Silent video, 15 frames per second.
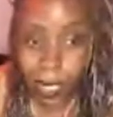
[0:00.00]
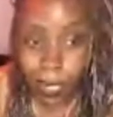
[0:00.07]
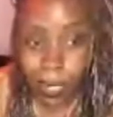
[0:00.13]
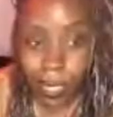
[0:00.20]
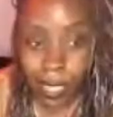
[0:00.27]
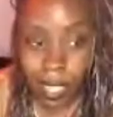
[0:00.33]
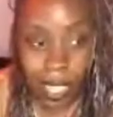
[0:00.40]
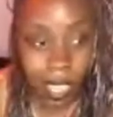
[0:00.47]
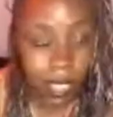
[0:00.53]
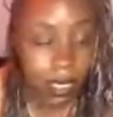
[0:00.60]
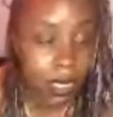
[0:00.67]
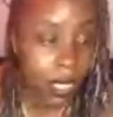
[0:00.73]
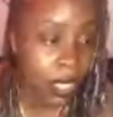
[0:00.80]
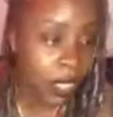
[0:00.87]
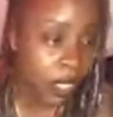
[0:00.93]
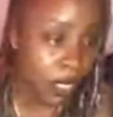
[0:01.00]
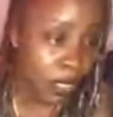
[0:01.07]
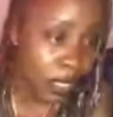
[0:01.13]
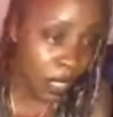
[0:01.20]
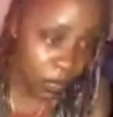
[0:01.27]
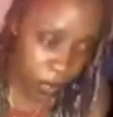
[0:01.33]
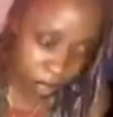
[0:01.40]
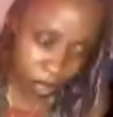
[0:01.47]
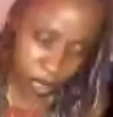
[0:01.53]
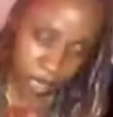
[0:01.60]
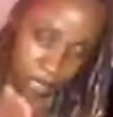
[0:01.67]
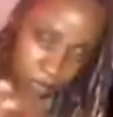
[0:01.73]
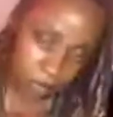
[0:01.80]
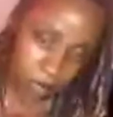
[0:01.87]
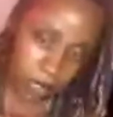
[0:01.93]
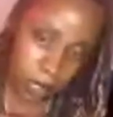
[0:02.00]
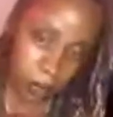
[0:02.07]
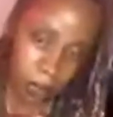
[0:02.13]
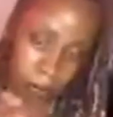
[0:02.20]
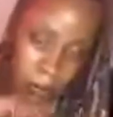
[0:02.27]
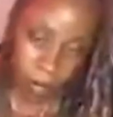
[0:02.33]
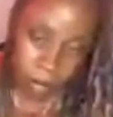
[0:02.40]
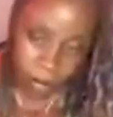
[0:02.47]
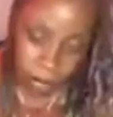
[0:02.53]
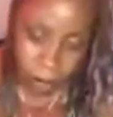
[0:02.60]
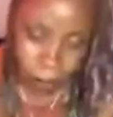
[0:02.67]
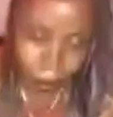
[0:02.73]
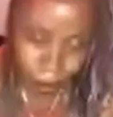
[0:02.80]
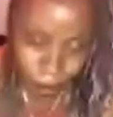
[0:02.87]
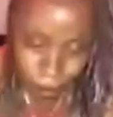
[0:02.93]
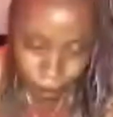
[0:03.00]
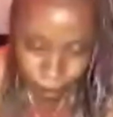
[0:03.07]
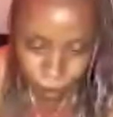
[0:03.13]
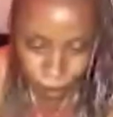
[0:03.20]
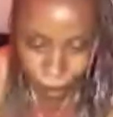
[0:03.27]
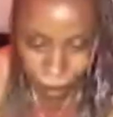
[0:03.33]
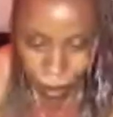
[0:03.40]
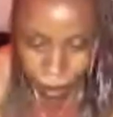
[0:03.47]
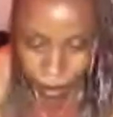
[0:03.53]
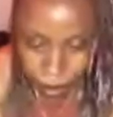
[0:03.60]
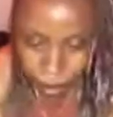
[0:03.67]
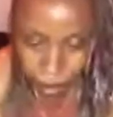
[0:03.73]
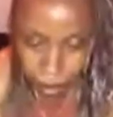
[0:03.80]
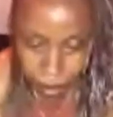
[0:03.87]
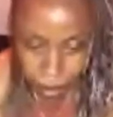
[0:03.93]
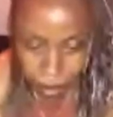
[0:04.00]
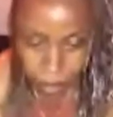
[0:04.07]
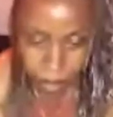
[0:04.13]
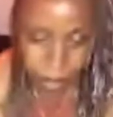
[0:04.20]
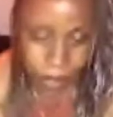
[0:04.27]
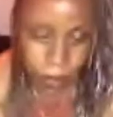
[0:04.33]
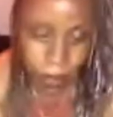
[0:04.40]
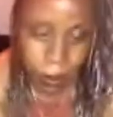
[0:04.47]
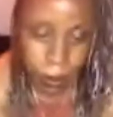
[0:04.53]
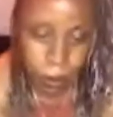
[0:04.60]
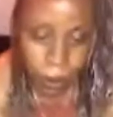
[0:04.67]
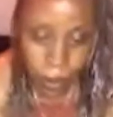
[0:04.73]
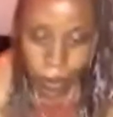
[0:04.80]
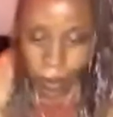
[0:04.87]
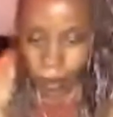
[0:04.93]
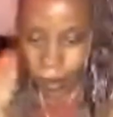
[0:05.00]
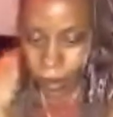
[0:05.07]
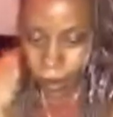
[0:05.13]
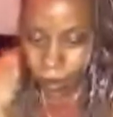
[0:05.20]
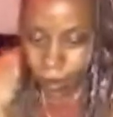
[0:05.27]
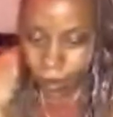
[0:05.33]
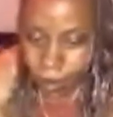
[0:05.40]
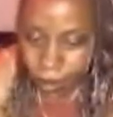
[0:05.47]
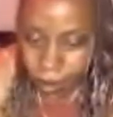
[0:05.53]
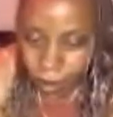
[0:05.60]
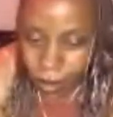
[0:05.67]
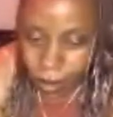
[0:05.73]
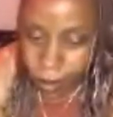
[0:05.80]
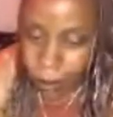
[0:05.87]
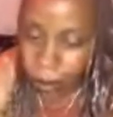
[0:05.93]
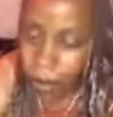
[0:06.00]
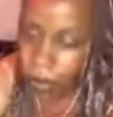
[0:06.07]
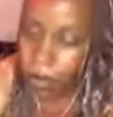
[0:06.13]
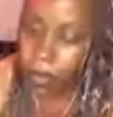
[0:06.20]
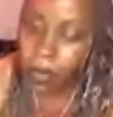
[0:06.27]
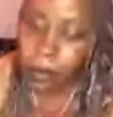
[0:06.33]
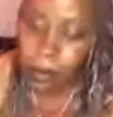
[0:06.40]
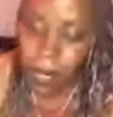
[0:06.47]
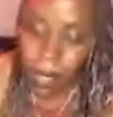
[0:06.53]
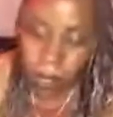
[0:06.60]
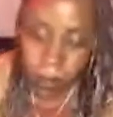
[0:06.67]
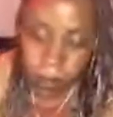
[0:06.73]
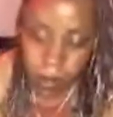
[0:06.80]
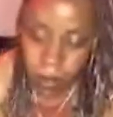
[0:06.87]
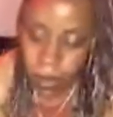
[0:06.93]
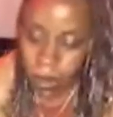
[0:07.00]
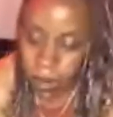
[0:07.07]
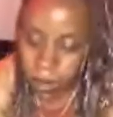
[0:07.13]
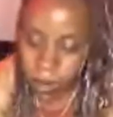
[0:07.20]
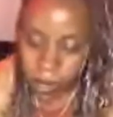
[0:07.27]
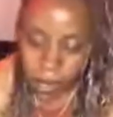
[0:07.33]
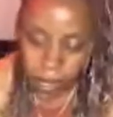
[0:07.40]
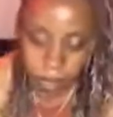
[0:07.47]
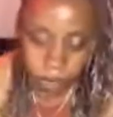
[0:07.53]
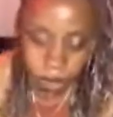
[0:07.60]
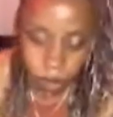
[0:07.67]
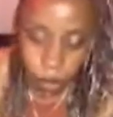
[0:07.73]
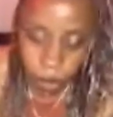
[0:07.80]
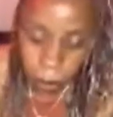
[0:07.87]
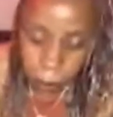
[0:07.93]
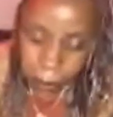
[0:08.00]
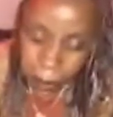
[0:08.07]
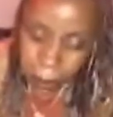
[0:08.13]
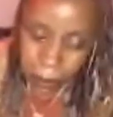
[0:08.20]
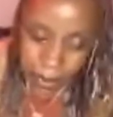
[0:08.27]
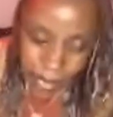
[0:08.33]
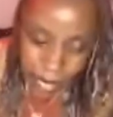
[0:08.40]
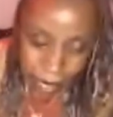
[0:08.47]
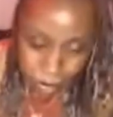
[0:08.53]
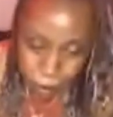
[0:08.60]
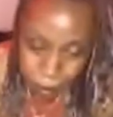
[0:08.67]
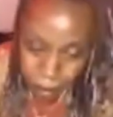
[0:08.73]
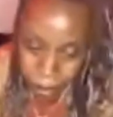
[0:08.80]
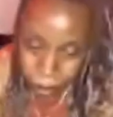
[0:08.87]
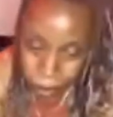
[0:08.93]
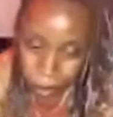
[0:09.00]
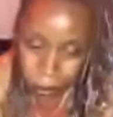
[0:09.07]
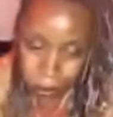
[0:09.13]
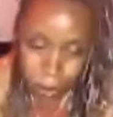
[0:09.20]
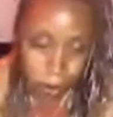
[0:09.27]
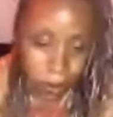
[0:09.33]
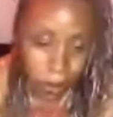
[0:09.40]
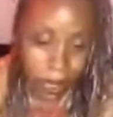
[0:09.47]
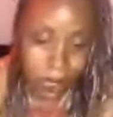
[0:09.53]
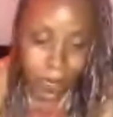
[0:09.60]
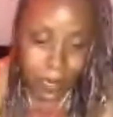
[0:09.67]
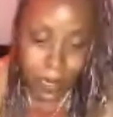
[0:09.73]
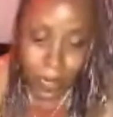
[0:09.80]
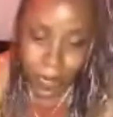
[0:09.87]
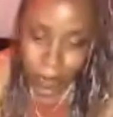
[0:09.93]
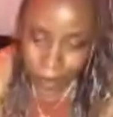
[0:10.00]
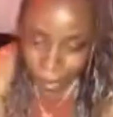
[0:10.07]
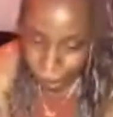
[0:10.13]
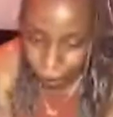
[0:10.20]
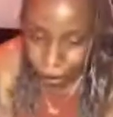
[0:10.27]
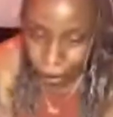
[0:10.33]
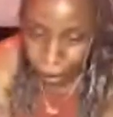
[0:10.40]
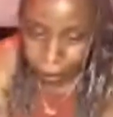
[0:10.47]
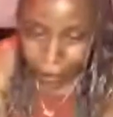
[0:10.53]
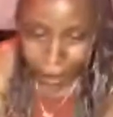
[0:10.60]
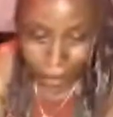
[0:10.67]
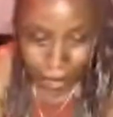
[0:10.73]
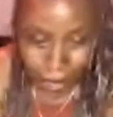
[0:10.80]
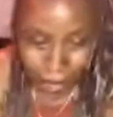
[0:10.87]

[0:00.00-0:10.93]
I don't know if there's ever something about like an article of clothing, like a swimwear clothing item, but sometimes when you pick up a towel, you might grab someone's the top to their bikini.